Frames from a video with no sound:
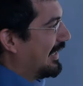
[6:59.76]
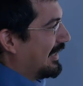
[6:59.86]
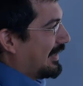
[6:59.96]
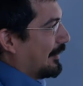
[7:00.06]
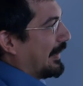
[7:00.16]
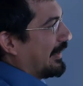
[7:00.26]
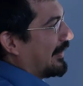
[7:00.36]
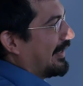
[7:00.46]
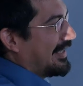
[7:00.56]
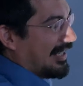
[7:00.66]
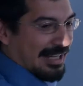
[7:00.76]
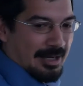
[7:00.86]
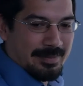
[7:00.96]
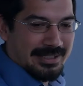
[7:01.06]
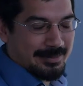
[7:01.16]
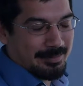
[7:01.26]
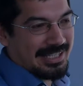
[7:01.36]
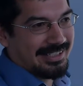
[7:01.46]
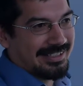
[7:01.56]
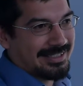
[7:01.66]
So we can already tell how big the
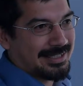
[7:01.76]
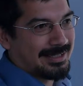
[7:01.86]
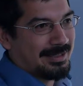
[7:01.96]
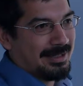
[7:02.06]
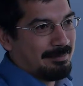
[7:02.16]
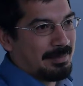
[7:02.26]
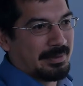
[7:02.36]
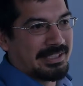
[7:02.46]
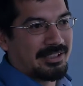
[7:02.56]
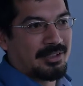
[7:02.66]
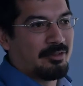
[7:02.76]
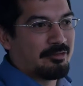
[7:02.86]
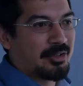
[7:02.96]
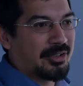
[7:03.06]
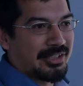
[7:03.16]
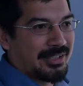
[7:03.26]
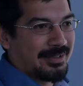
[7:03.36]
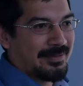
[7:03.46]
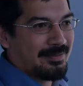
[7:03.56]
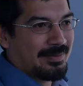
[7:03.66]
planet is, but we can go further,
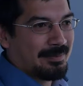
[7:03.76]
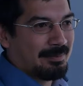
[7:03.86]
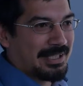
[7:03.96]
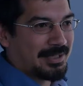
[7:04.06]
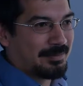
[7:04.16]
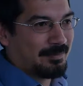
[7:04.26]
because